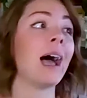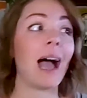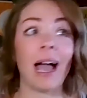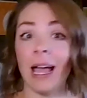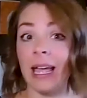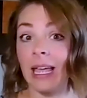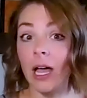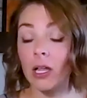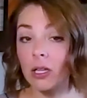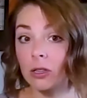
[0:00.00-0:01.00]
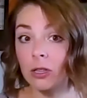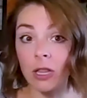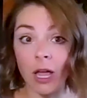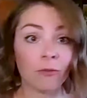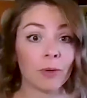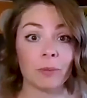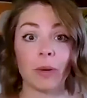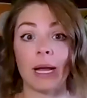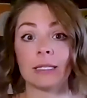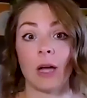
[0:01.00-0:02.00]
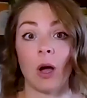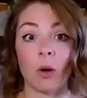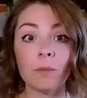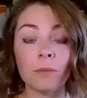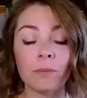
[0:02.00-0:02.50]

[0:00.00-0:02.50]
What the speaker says: I love when Brad is home.